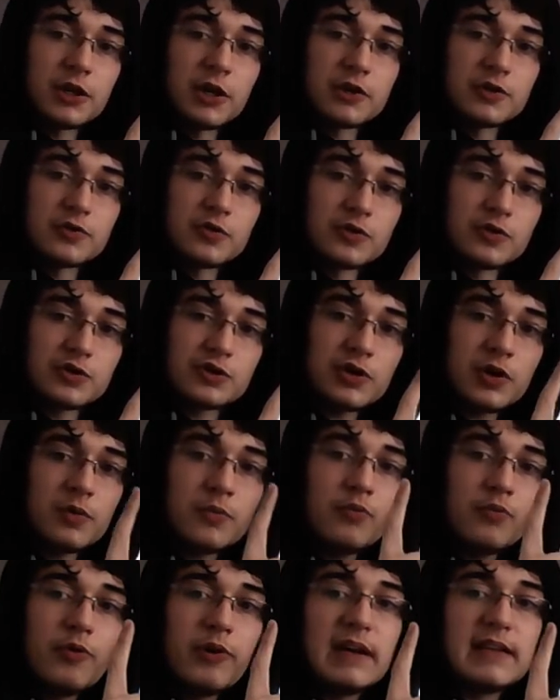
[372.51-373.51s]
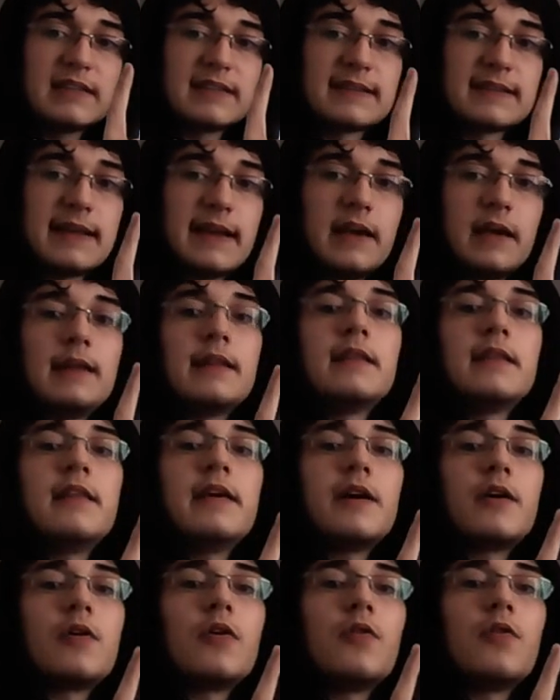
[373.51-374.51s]
So some will stay in
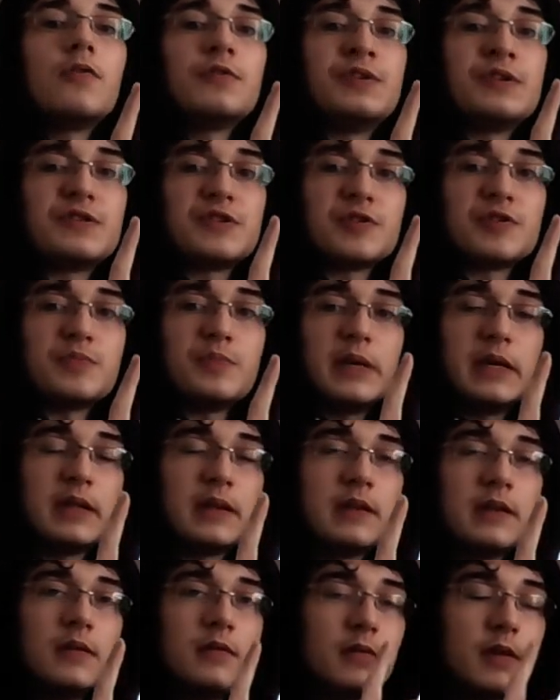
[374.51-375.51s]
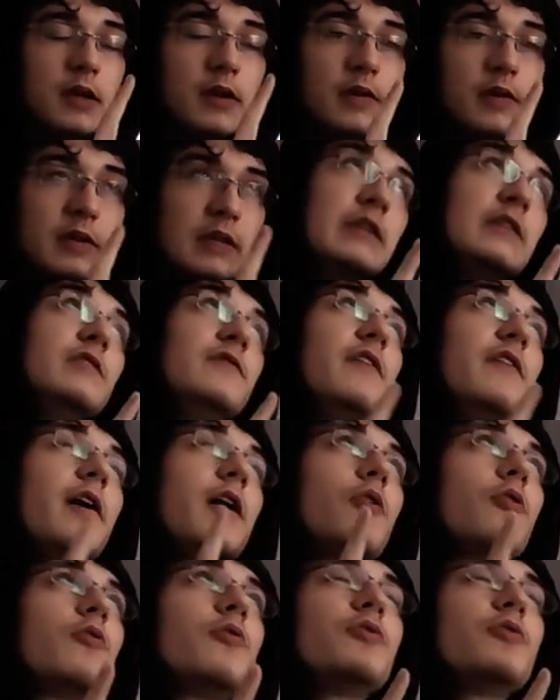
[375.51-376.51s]
their own spin, in
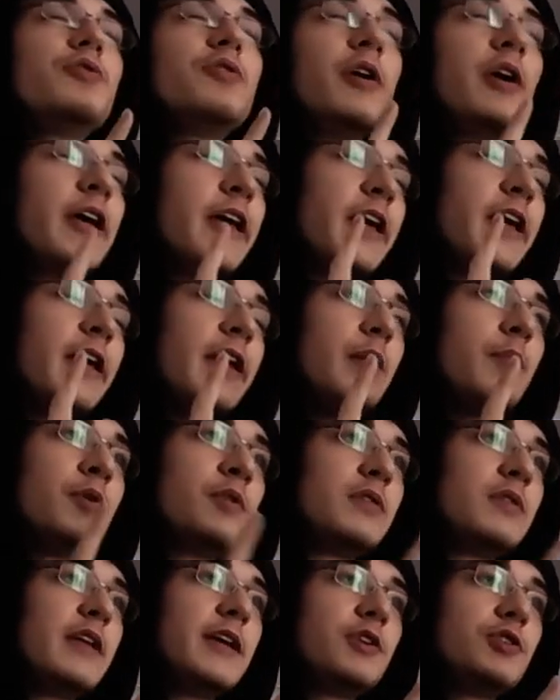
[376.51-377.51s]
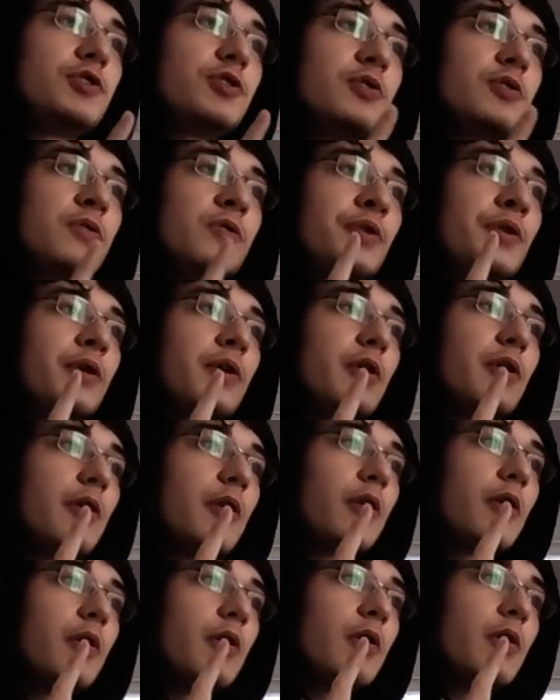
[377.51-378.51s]
their own aimantation,
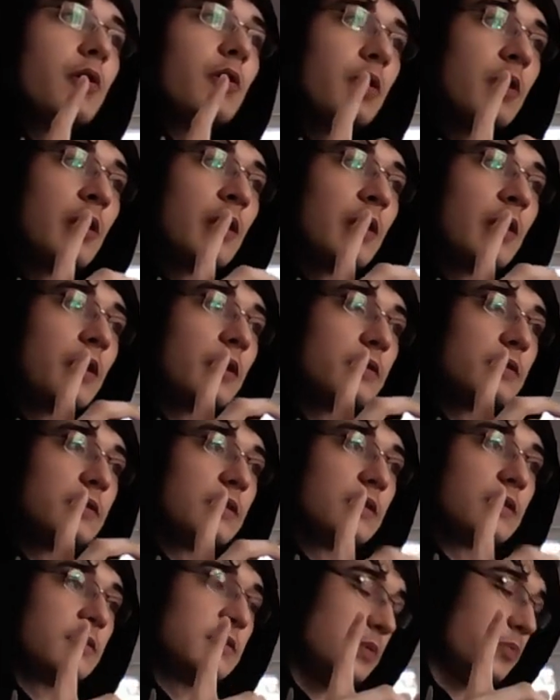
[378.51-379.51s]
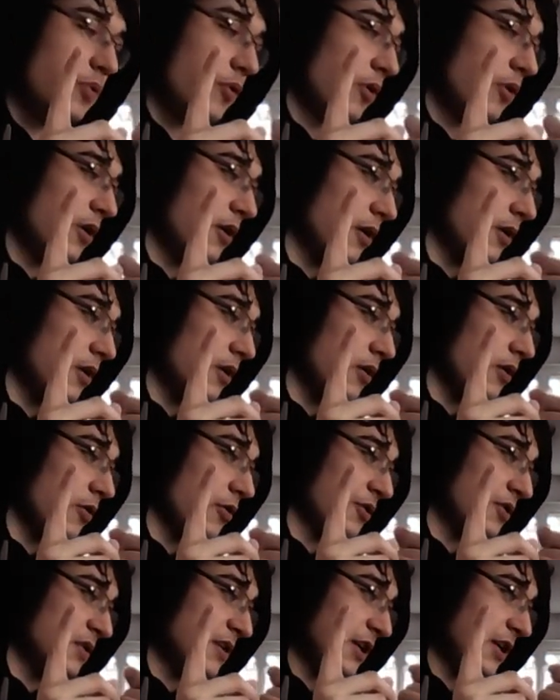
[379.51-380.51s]
dipolar
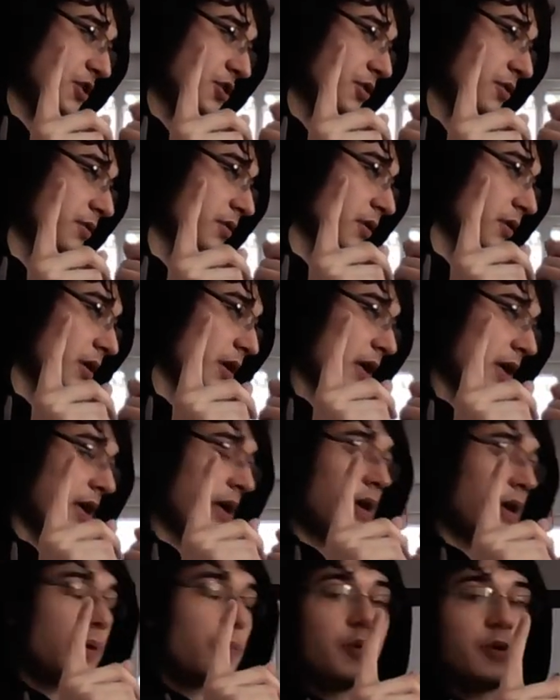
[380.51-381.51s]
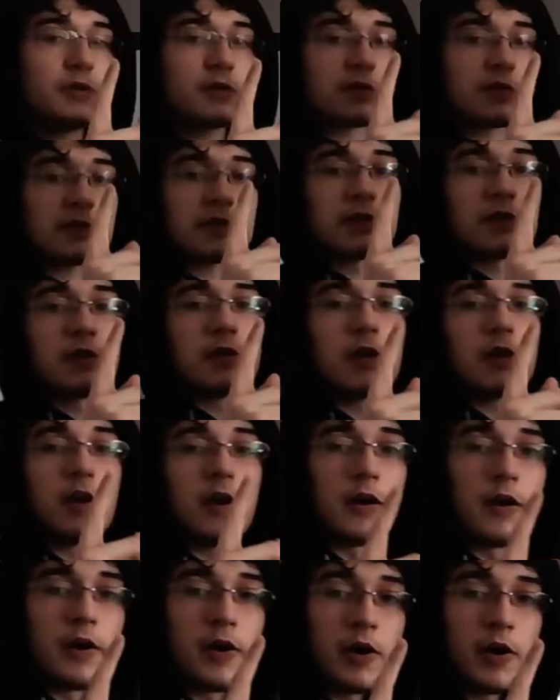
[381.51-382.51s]
orientation, but
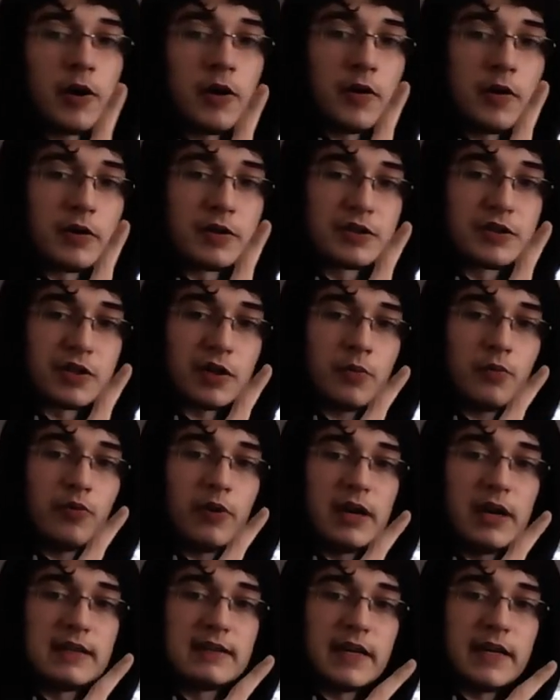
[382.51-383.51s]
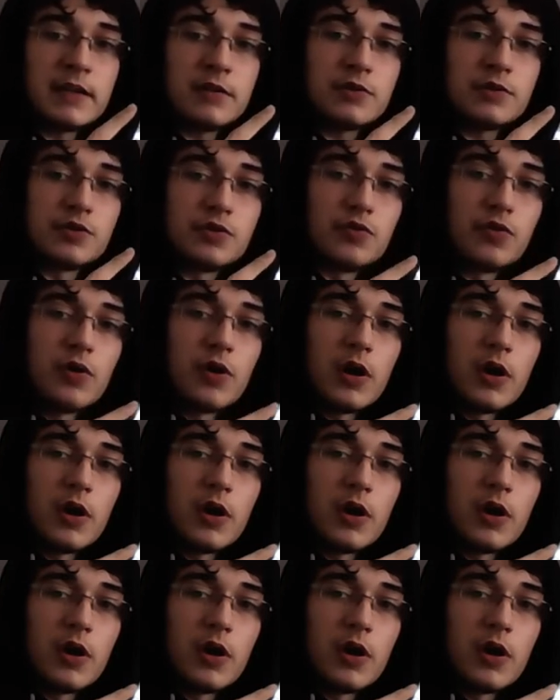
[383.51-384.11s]
some will tend to